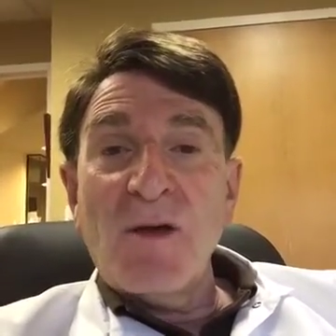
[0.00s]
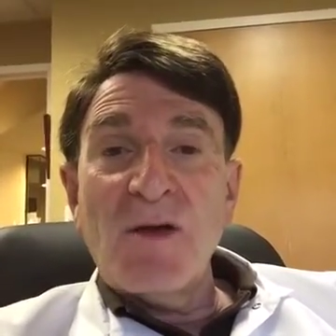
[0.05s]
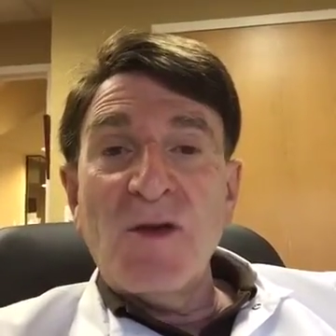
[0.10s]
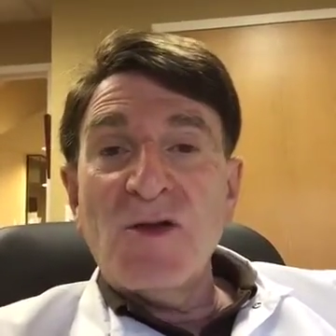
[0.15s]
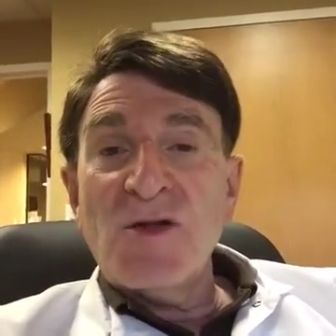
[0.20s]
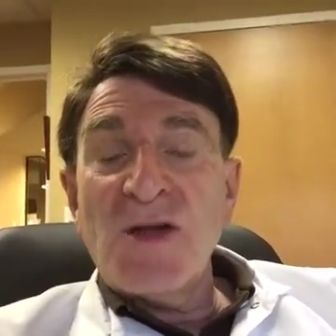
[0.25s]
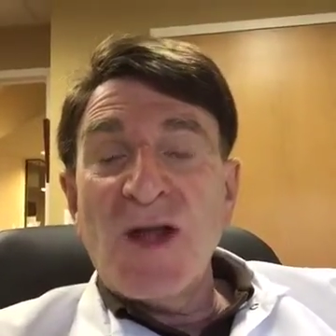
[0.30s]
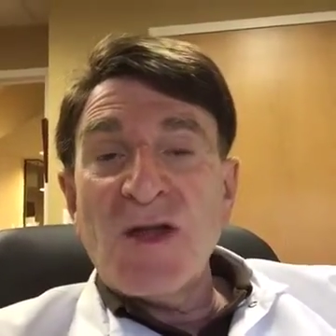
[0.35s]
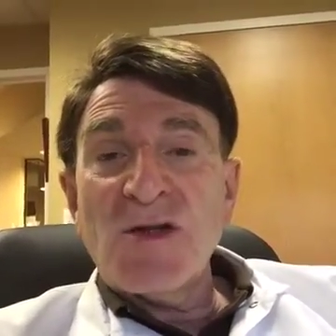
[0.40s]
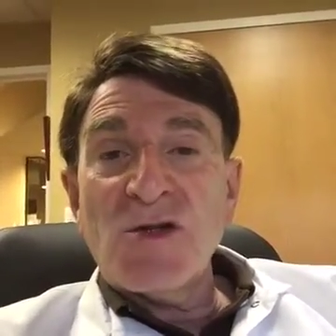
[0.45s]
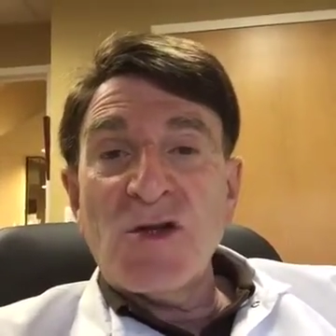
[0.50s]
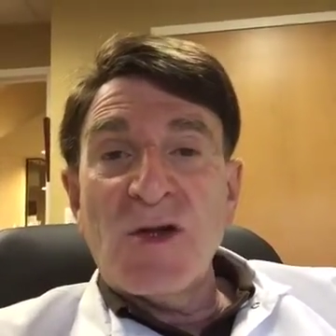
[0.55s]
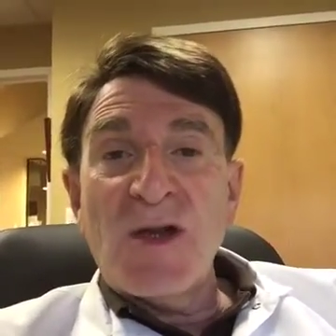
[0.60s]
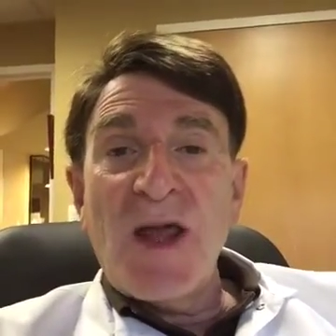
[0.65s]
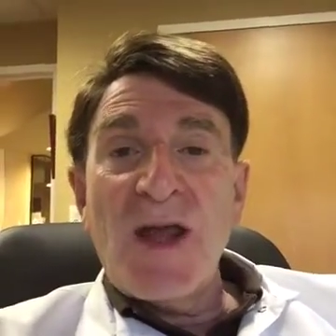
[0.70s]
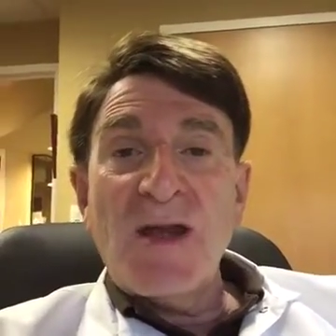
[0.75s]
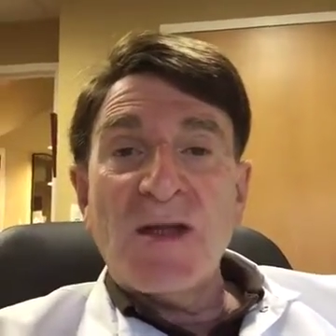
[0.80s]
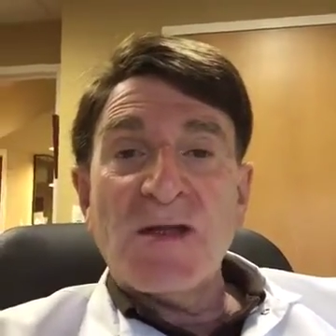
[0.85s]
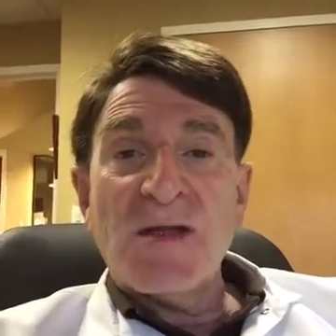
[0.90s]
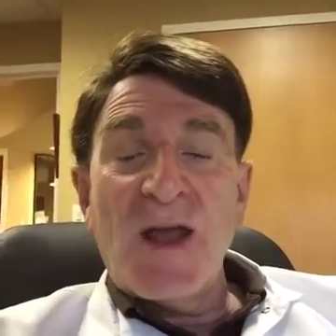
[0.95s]
you should ask your
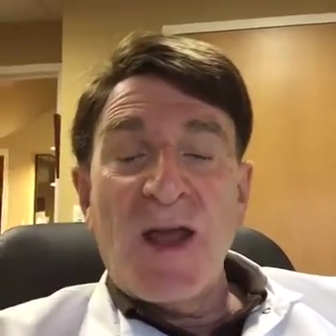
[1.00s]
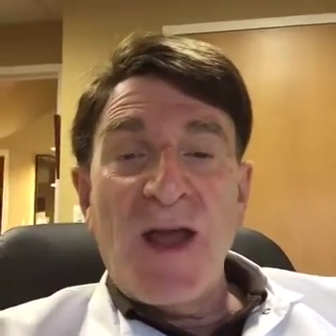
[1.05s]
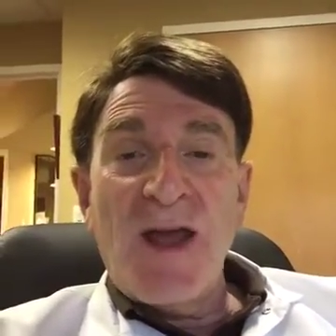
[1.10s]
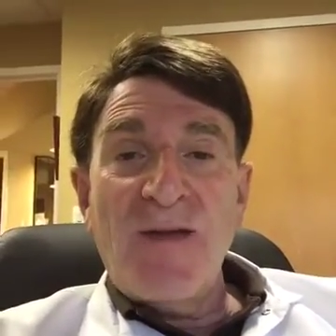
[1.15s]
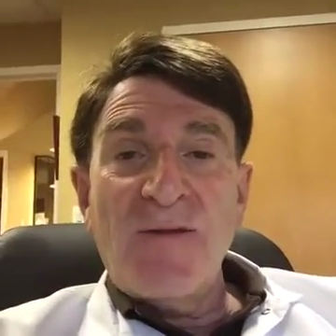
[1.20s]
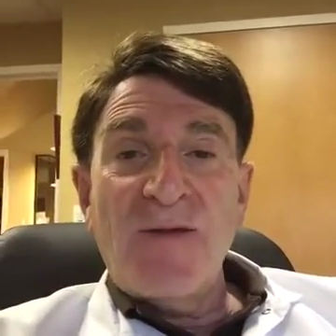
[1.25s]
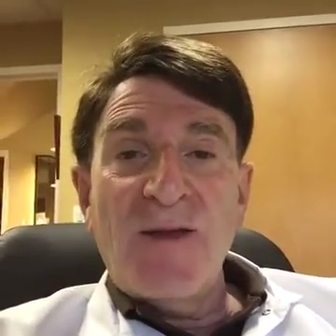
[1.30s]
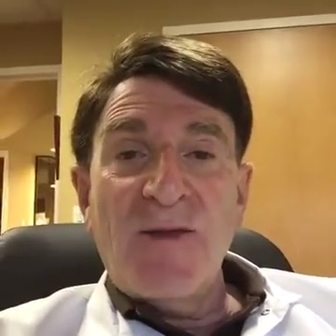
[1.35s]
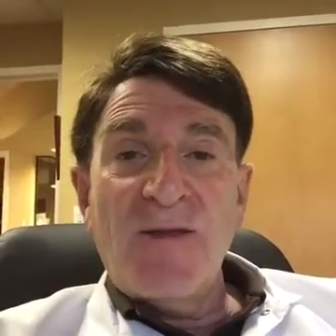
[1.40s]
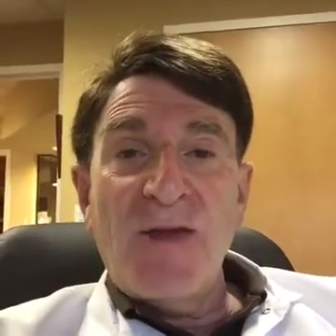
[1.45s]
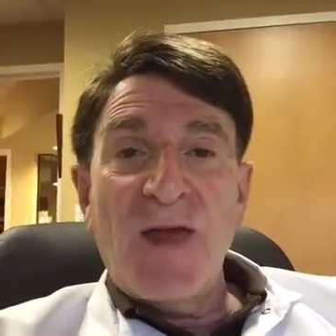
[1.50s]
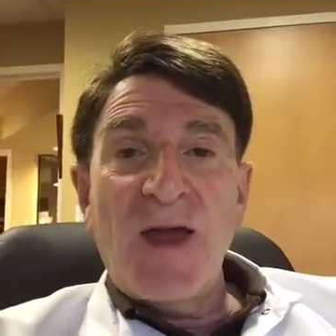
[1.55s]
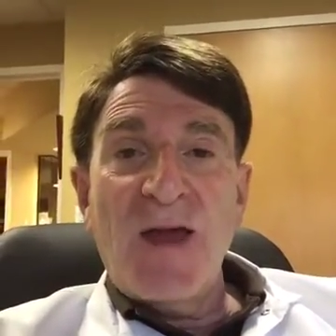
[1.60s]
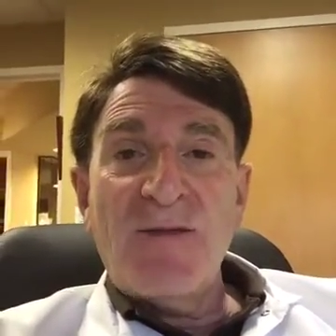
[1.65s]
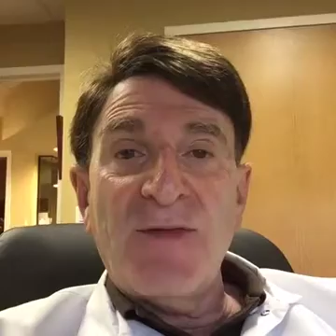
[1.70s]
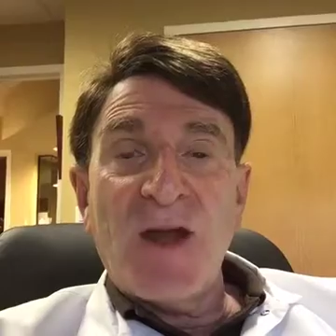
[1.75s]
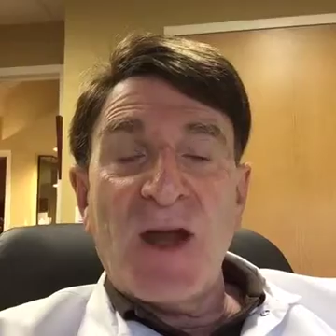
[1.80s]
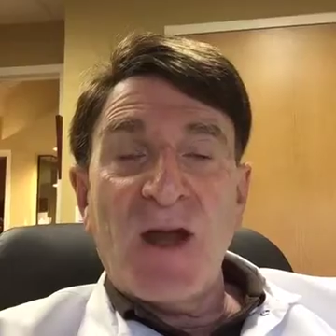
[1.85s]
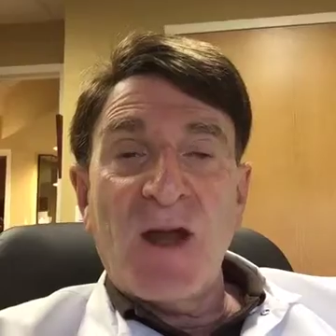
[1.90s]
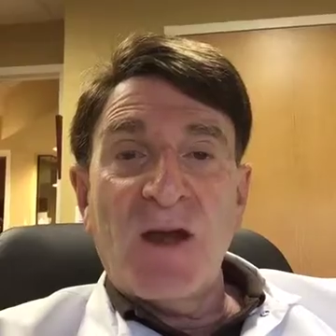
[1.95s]
dentist if they
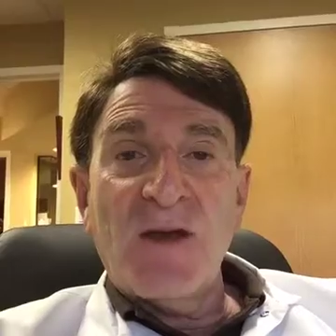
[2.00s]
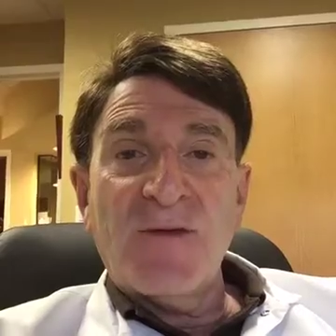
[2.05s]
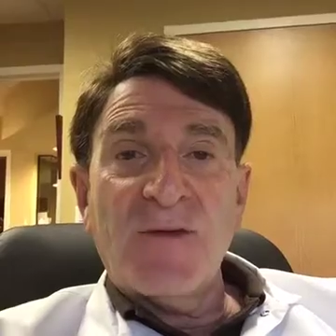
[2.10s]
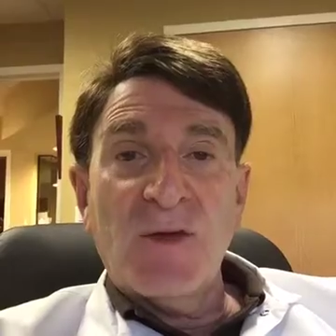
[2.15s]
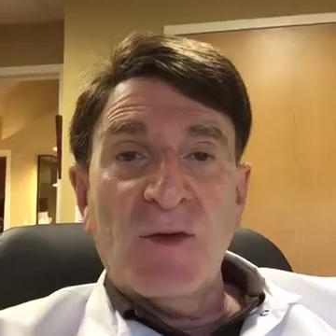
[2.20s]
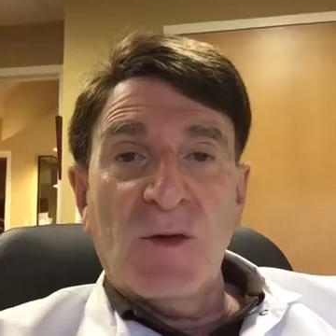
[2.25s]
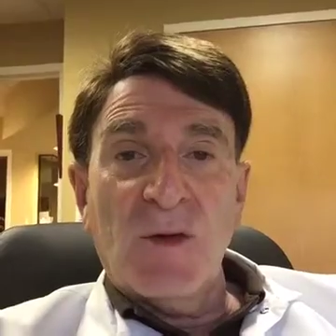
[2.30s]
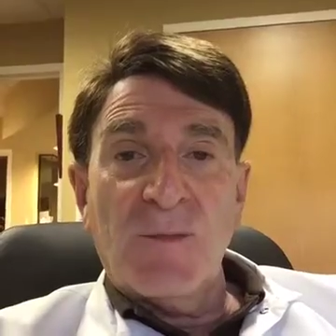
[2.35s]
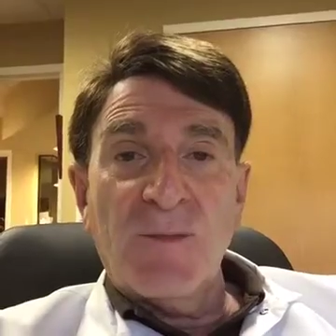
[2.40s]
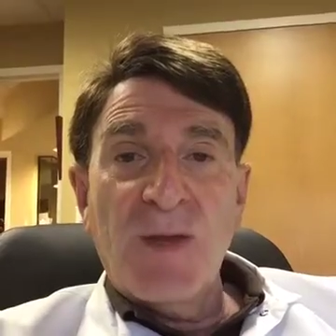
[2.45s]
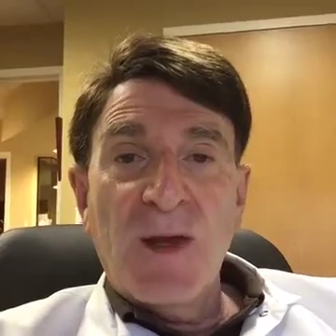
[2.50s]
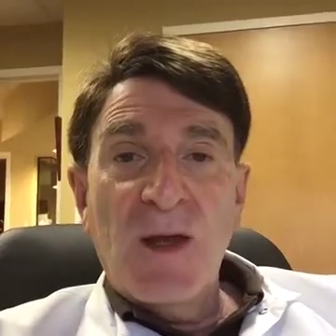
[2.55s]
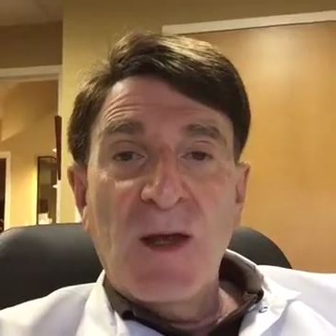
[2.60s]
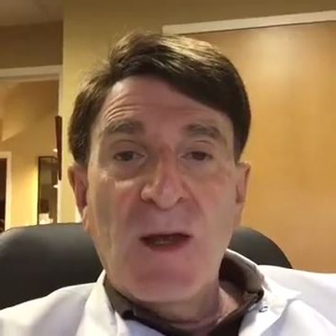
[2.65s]
have that kind of tool.